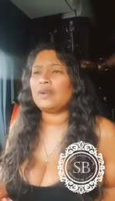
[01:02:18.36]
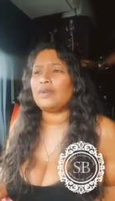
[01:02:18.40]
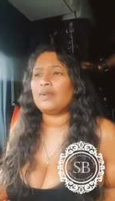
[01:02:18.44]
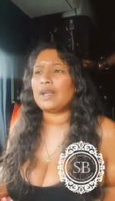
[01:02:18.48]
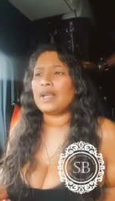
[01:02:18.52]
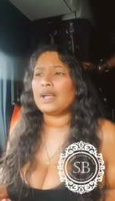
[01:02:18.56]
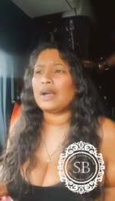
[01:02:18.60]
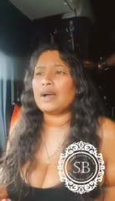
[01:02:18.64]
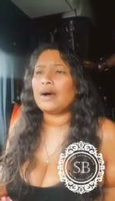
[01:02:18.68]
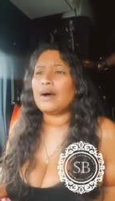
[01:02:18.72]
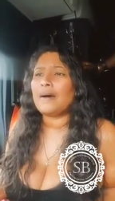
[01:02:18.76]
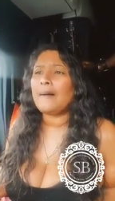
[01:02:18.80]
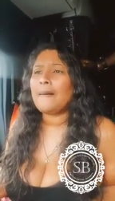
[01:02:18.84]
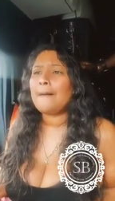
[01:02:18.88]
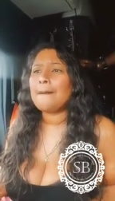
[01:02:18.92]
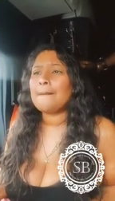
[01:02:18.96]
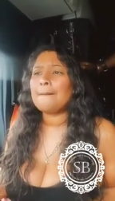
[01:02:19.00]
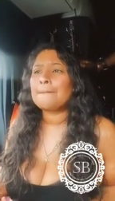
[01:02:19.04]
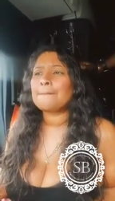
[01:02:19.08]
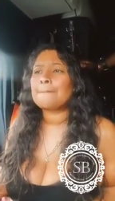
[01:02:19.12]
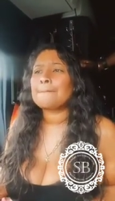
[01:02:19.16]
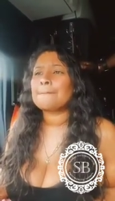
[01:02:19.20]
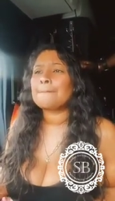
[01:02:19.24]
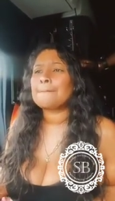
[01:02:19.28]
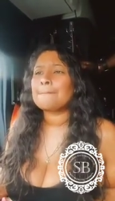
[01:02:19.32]
waiting
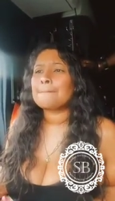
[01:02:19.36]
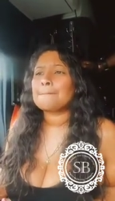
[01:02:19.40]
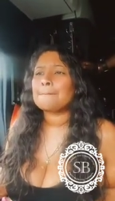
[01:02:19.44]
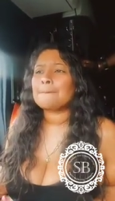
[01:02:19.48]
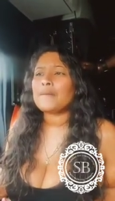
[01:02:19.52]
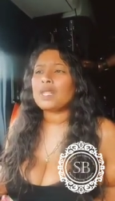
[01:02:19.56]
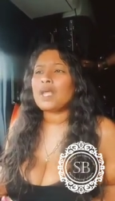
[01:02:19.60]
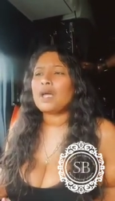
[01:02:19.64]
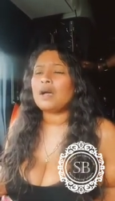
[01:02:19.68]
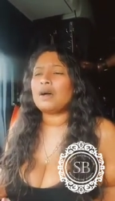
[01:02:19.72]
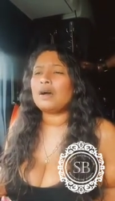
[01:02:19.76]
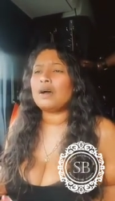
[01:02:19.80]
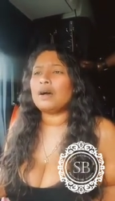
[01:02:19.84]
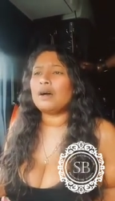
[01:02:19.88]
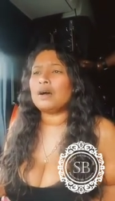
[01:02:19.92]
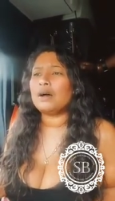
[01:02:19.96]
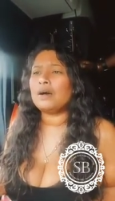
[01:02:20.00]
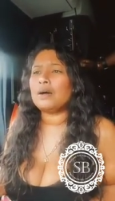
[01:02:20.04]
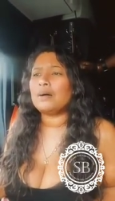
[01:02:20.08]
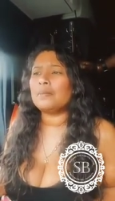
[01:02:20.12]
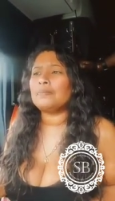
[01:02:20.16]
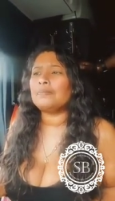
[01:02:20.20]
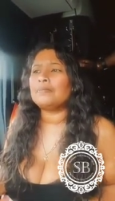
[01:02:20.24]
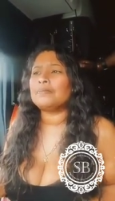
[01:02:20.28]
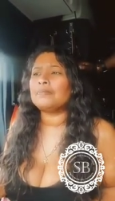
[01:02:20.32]
on
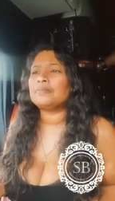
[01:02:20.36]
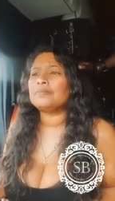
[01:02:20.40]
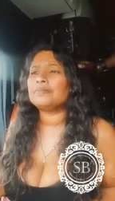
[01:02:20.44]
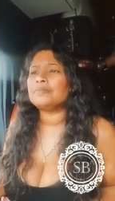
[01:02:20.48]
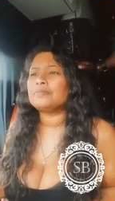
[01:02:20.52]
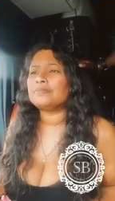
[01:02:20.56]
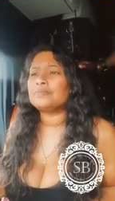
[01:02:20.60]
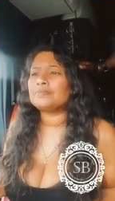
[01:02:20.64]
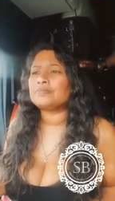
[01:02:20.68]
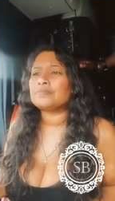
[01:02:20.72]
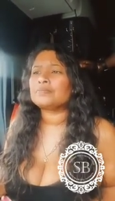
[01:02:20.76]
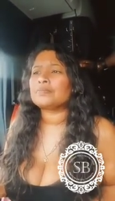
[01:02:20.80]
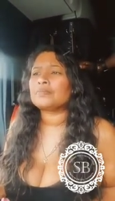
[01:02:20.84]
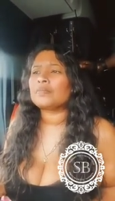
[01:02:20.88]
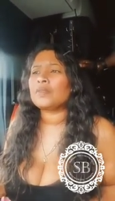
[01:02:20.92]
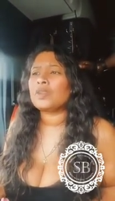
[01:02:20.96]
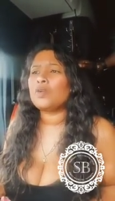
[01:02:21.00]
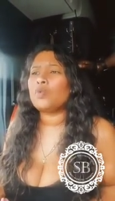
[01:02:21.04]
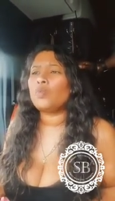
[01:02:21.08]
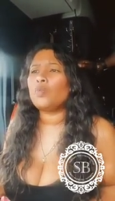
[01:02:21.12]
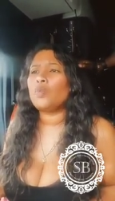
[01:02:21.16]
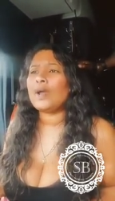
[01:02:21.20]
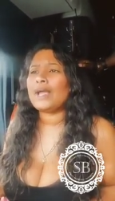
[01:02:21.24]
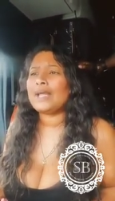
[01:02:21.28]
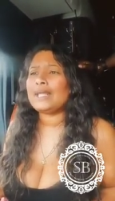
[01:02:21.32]
the driver.
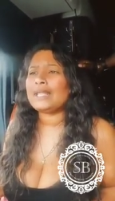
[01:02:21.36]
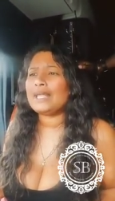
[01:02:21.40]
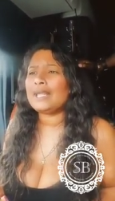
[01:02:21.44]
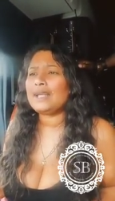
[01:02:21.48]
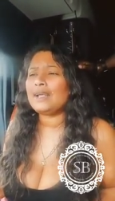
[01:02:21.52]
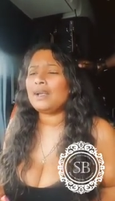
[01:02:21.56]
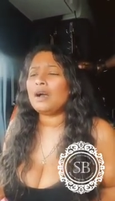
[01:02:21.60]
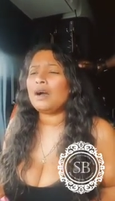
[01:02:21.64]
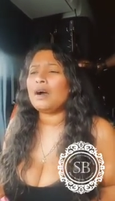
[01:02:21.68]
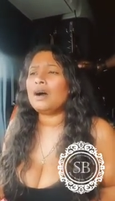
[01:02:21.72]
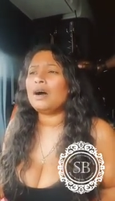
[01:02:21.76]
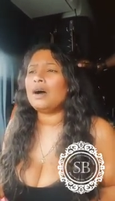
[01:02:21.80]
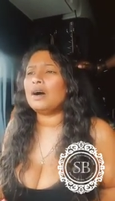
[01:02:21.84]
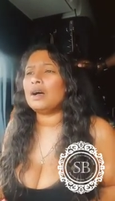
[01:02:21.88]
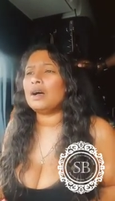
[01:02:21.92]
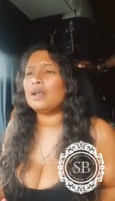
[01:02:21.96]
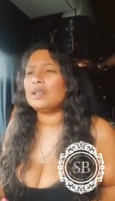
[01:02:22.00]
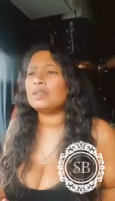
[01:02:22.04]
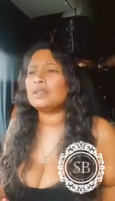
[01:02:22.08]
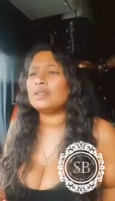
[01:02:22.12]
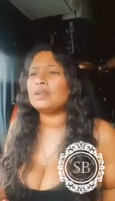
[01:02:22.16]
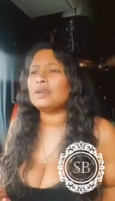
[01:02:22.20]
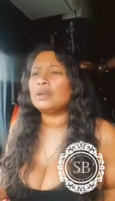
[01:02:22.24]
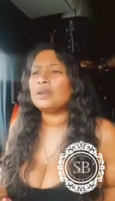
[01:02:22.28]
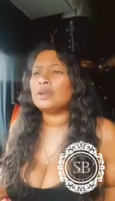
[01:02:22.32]
It was not
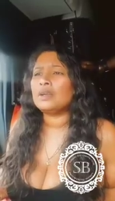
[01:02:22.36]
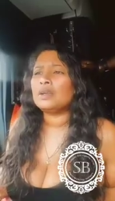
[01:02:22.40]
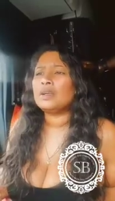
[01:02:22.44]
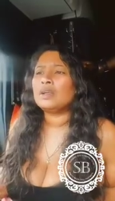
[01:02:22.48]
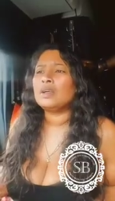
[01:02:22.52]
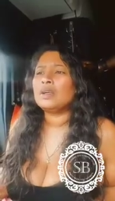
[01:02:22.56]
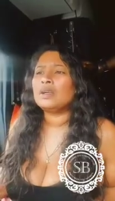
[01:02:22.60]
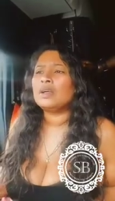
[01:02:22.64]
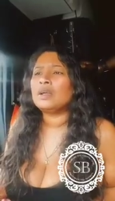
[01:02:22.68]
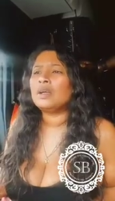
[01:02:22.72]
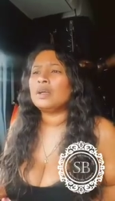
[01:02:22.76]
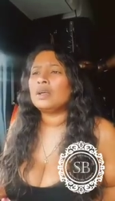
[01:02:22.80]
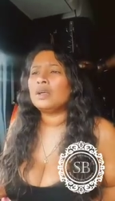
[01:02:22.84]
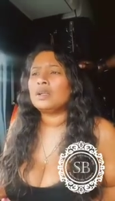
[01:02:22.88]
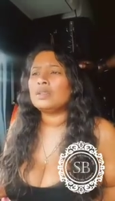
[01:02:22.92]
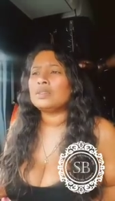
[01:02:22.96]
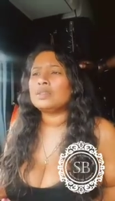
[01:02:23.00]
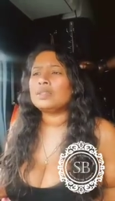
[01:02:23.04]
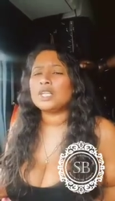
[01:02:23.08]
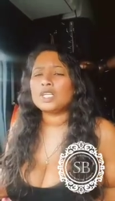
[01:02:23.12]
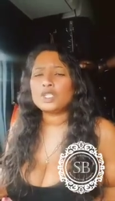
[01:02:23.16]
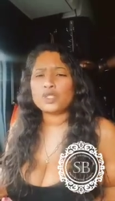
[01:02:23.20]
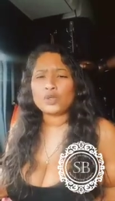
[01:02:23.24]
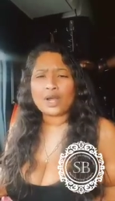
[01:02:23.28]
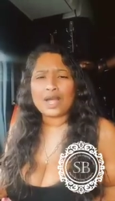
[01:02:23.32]
my driver, Sigfrido.
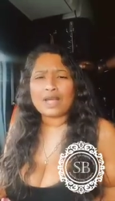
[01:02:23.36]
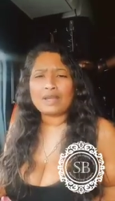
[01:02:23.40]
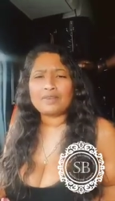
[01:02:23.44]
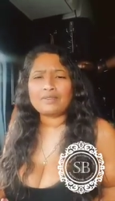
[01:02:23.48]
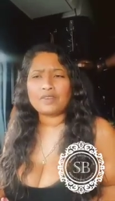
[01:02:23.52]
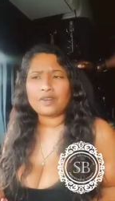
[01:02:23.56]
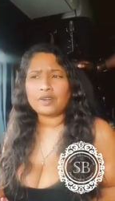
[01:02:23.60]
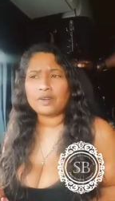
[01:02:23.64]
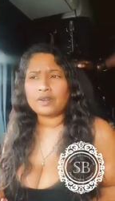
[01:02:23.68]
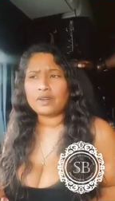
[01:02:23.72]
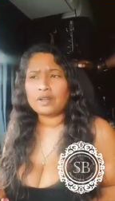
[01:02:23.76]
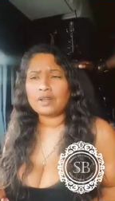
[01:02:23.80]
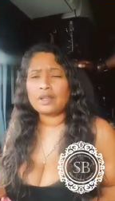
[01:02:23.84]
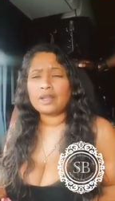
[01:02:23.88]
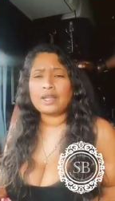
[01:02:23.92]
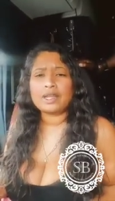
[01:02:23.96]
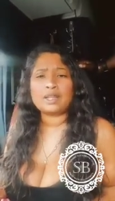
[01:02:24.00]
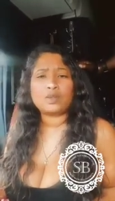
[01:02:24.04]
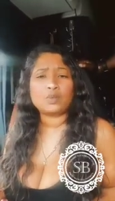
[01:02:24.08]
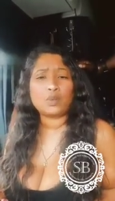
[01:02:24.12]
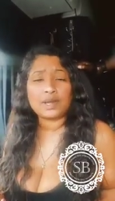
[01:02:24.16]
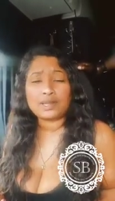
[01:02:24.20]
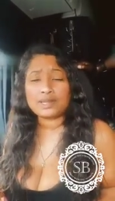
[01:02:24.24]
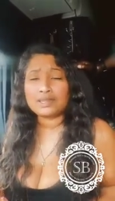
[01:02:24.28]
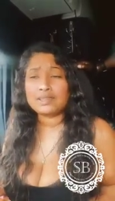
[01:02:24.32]
She had her own
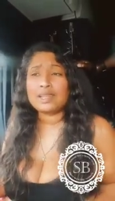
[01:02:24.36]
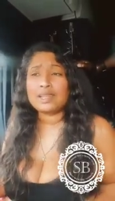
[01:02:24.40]
driver.